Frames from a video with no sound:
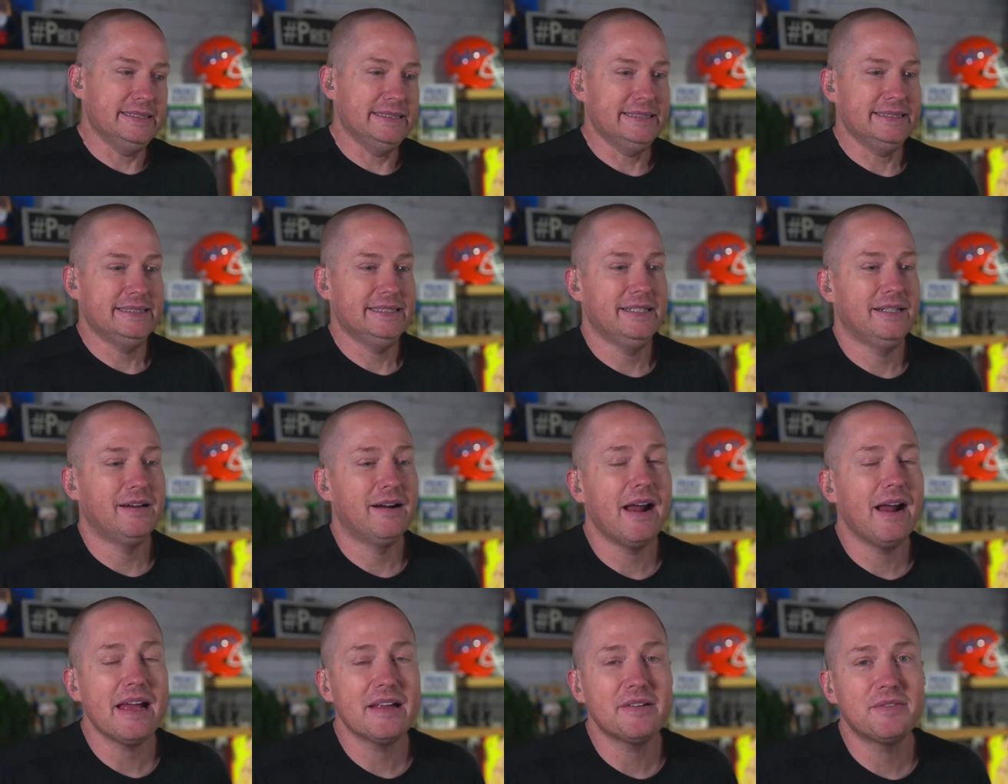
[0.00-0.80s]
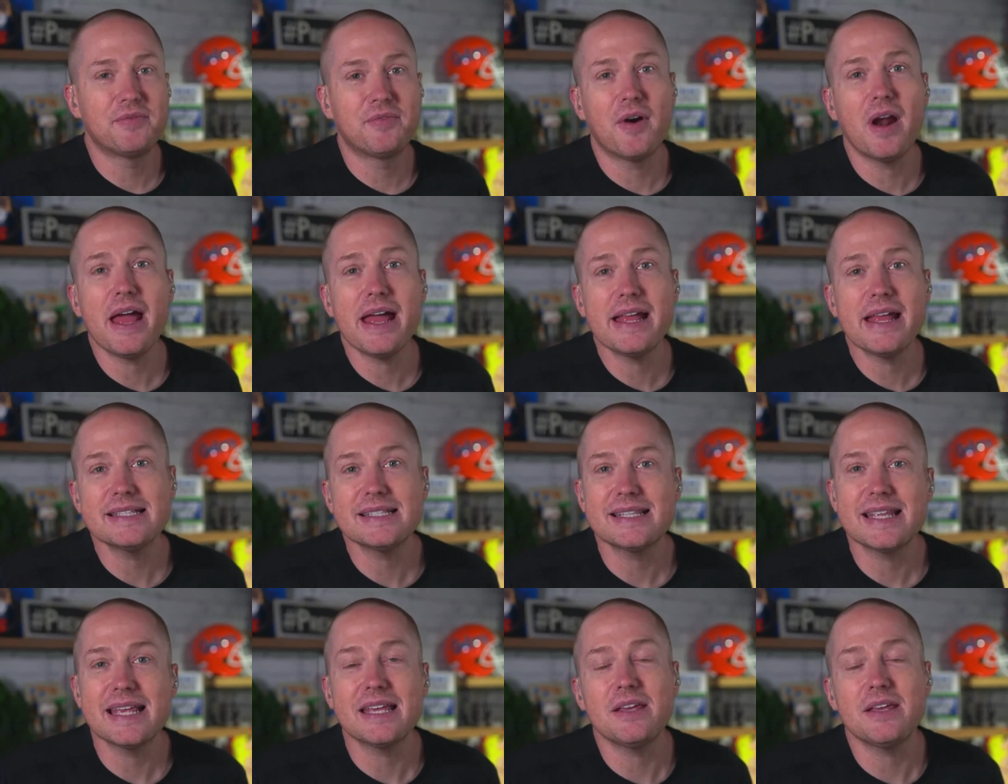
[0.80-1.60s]
All right, friends,
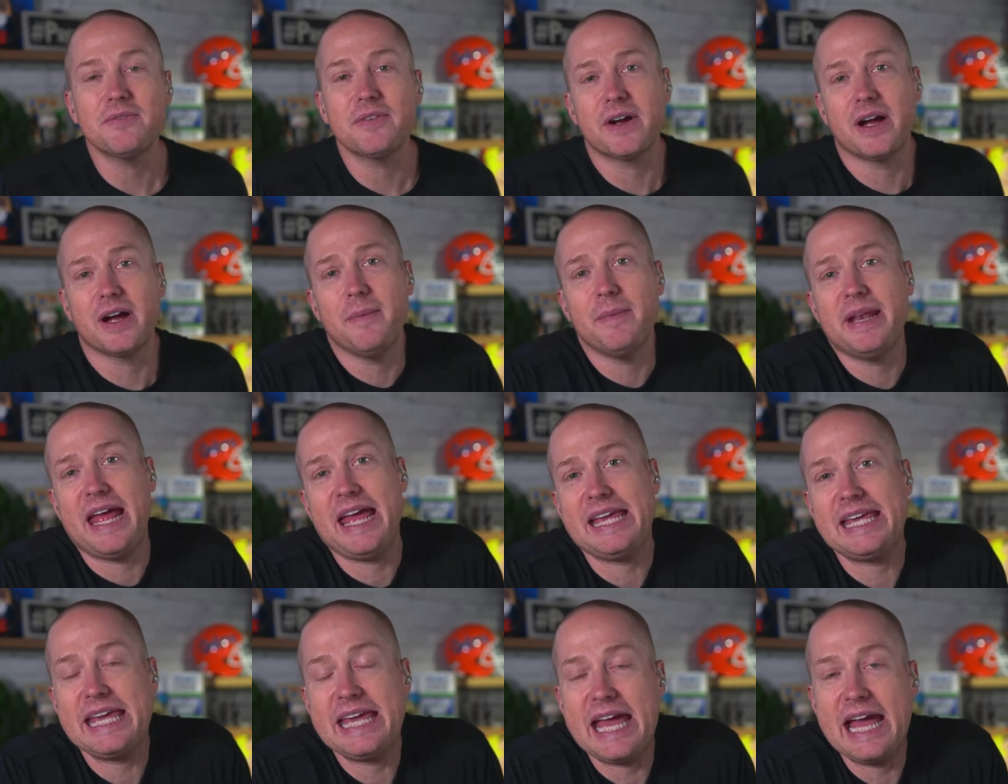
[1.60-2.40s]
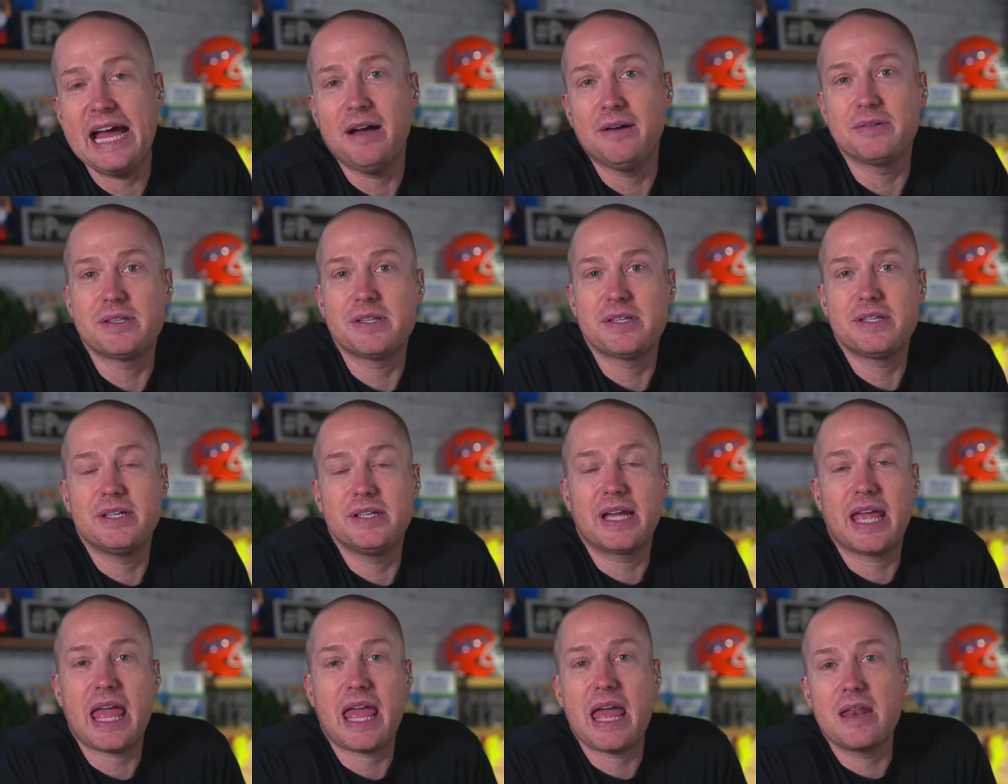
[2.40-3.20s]
thank you for coming, hanging out
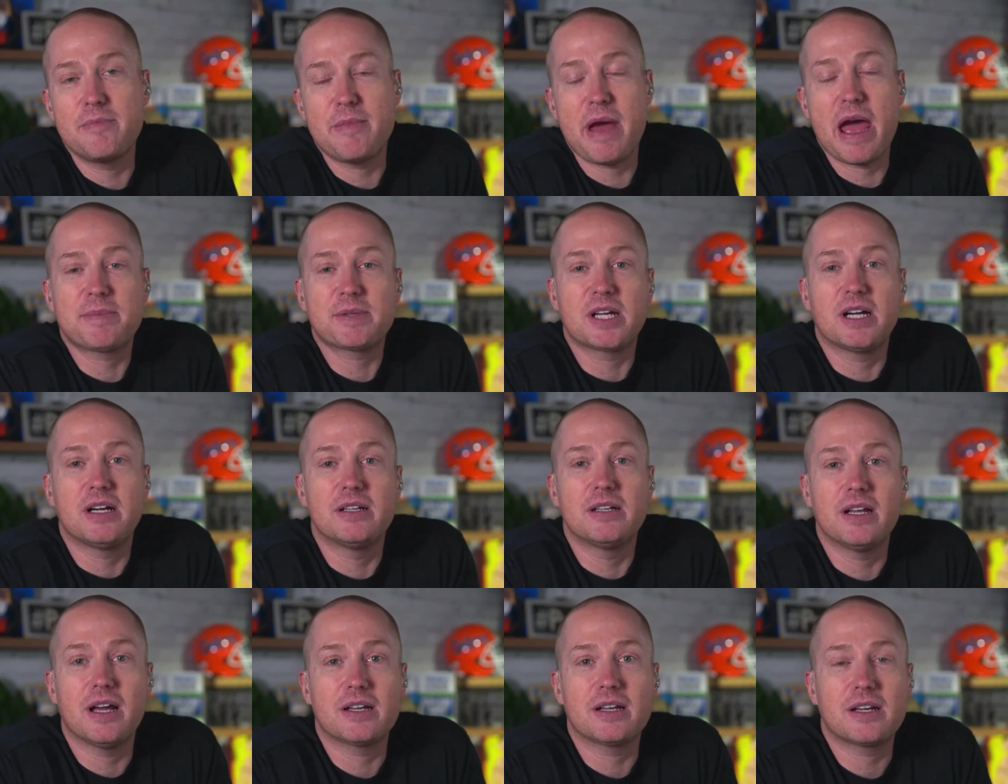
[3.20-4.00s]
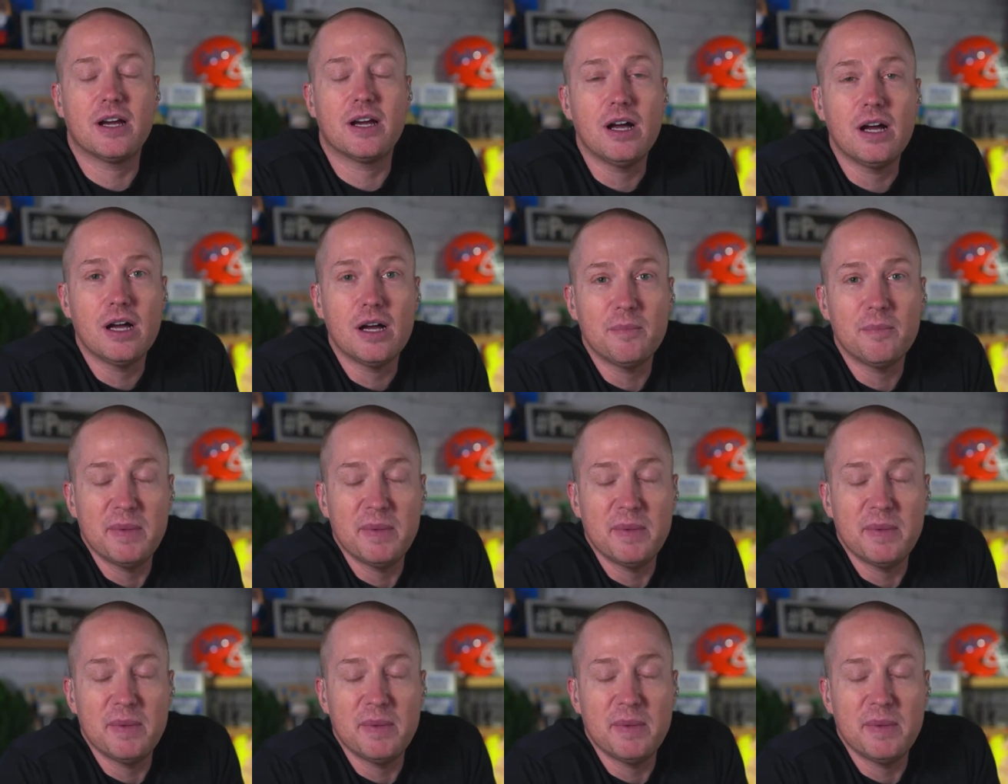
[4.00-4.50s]
again. Mappdcon.com,